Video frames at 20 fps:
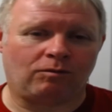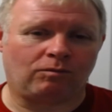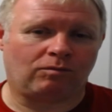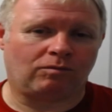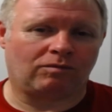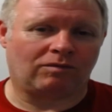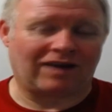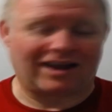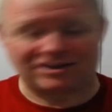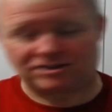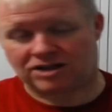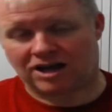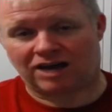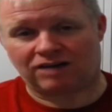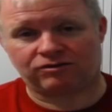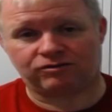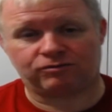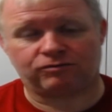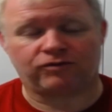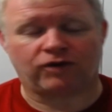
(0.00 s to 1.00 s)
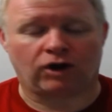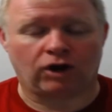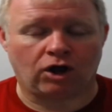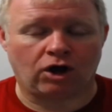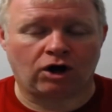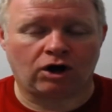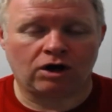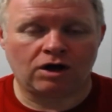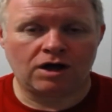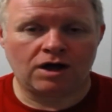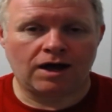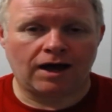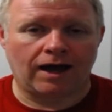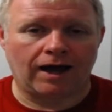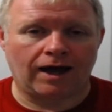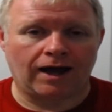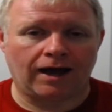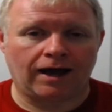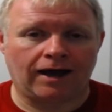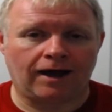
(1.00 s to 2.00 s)
lads that I follow,
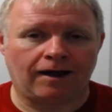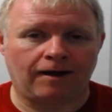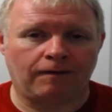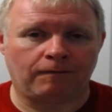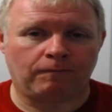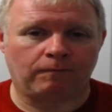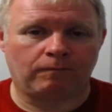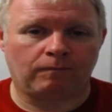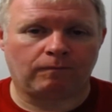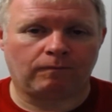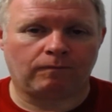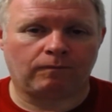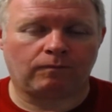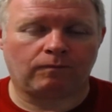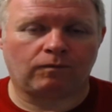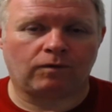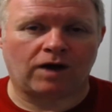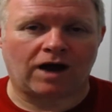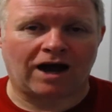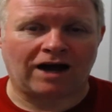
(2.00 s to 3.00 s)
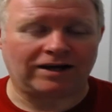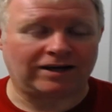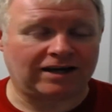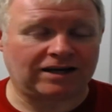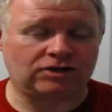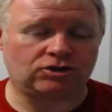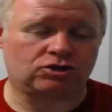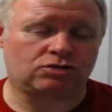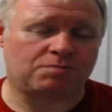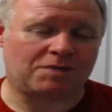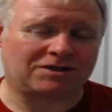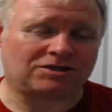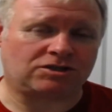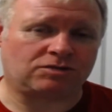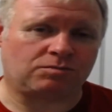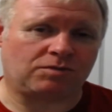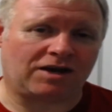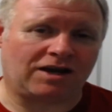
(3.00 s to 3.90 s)
and he just messaged me,